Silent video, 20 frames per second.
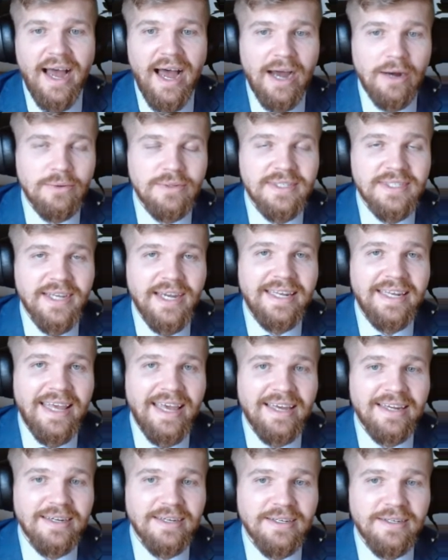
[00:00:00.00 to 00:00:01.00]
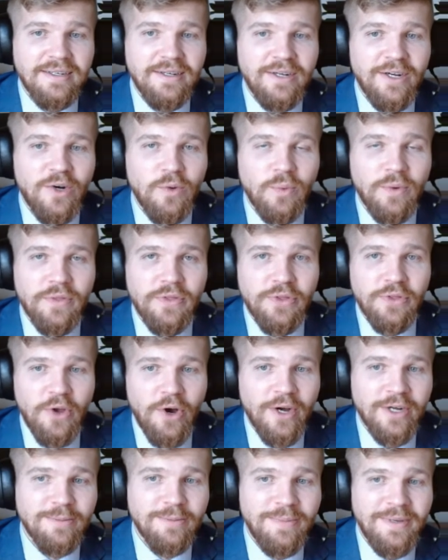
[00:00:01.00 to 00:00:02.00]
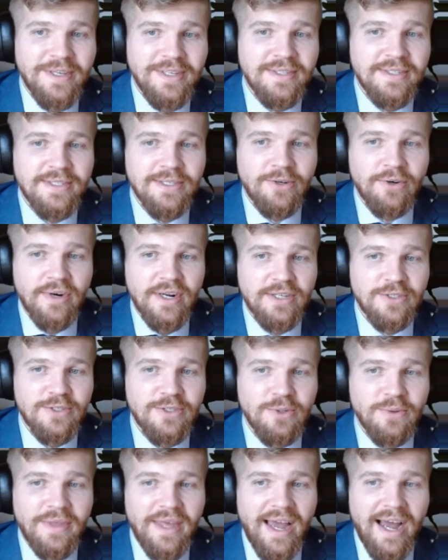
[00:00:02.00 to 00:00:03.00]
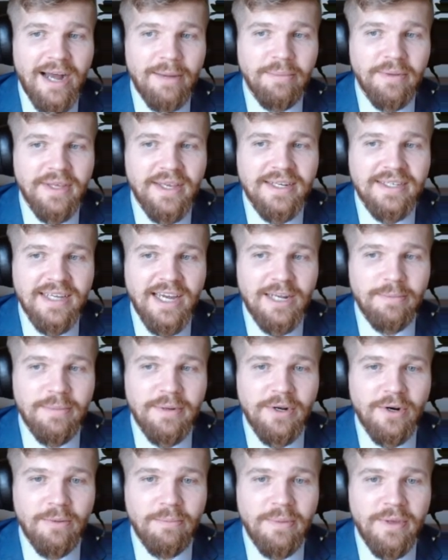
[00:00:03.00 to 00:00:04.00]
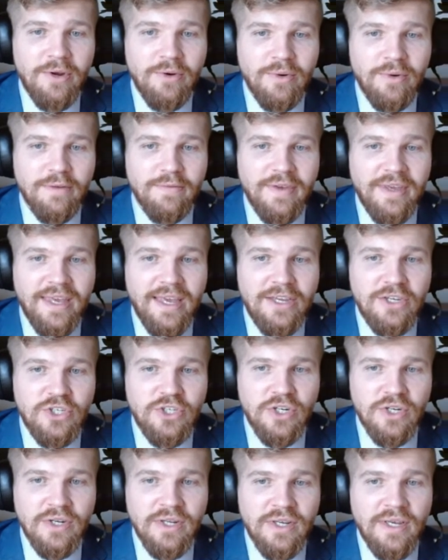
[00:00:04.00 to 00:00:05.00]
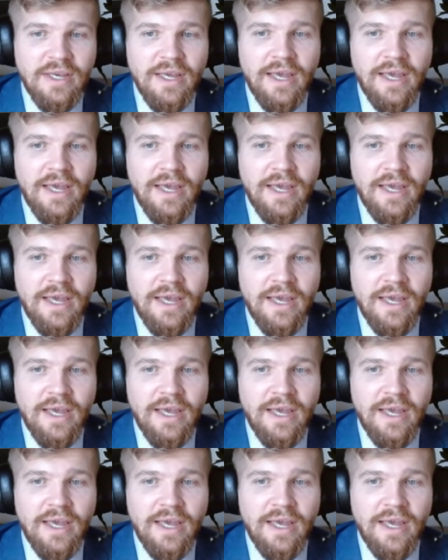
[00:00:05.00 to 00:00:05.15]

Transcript: outside Canada will not be considered as though the applicant had been on a period of vacation